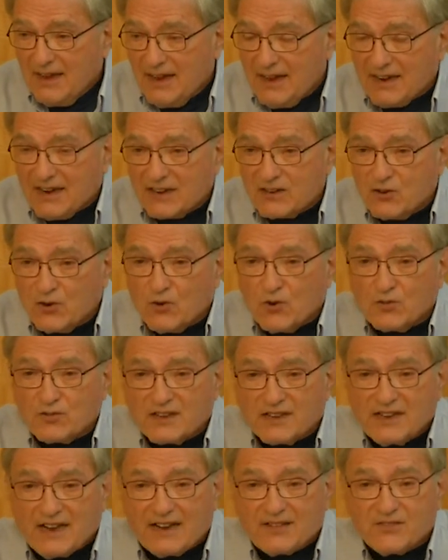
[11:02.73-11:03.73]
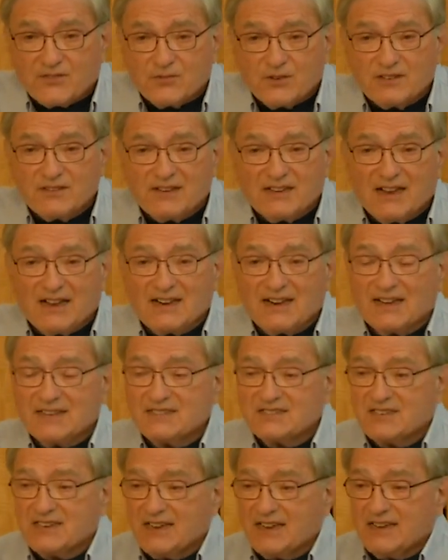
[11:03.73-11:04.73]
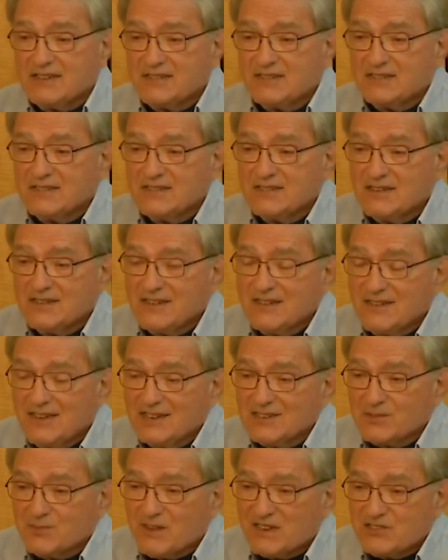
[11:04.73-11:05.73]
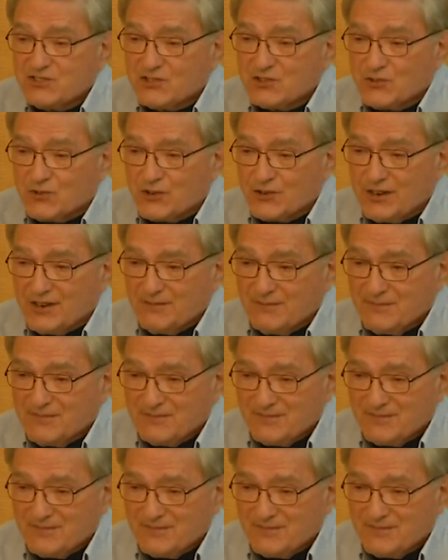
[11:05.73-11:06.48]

And I called Catherine and I said, Here's my story.